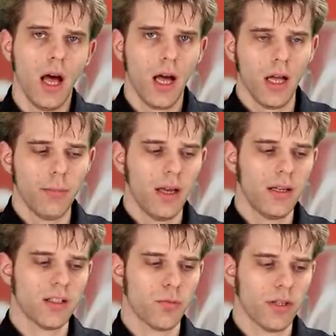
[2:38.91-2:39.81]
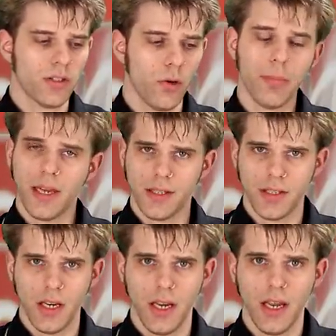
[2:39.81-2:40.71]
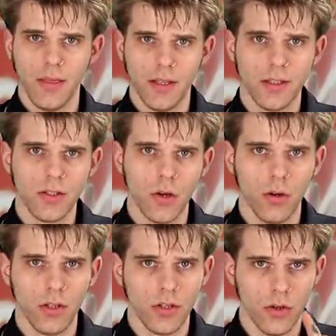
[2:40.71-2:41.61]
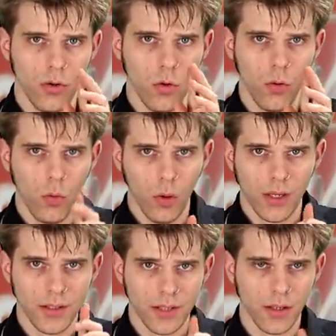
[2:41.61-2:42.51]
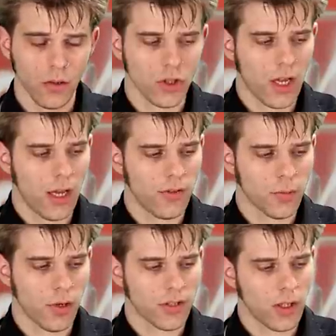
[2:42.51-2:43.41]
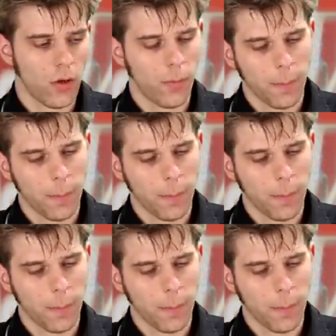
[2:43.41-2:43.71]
on my Nespresso Pixie, and this is going to do 1 single shot of espresso.